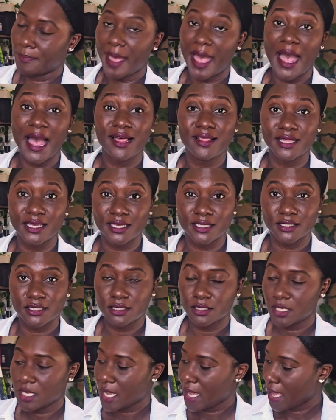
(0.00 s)

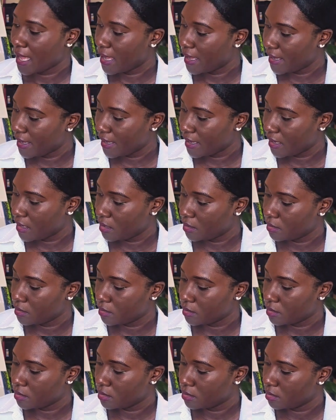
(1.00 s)
palette, and